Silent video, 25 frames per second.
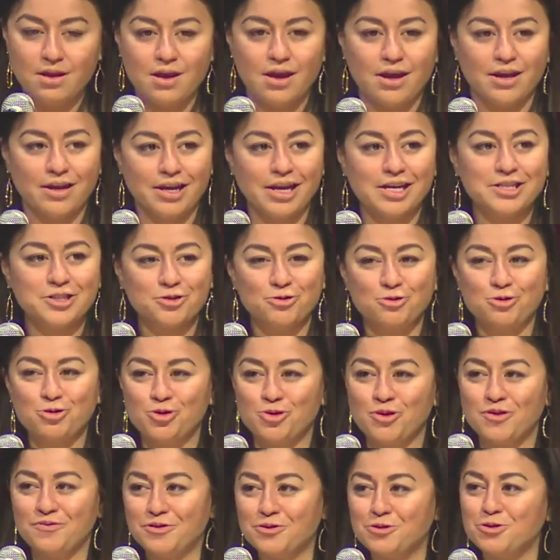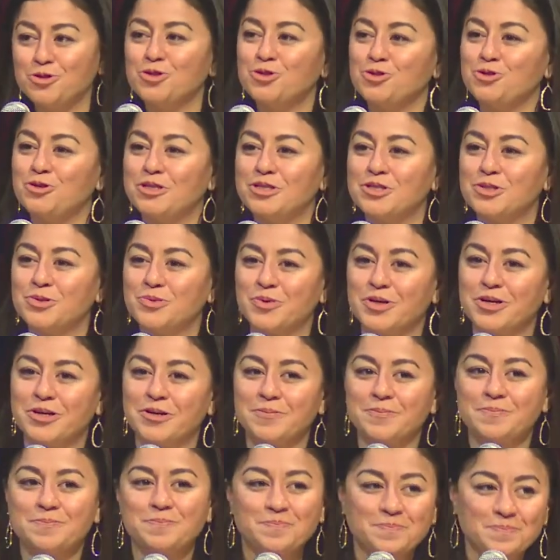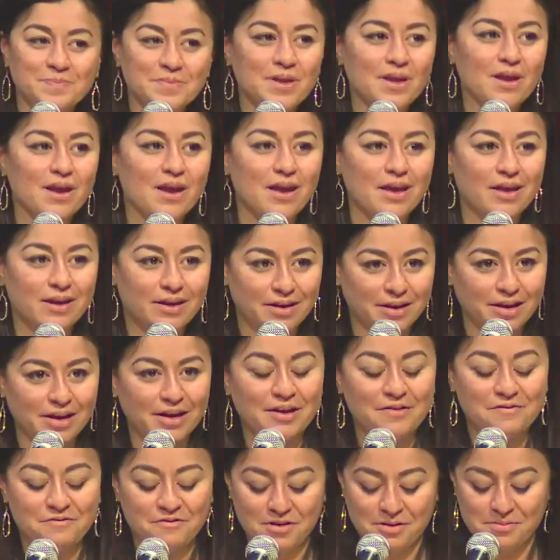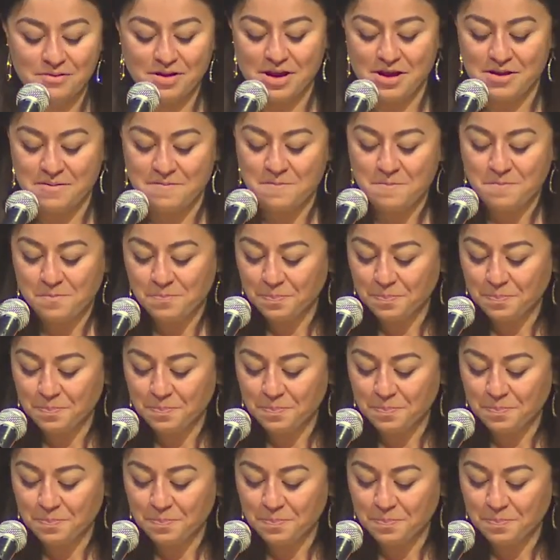And guess who two of those students were? Enrique and Fabian.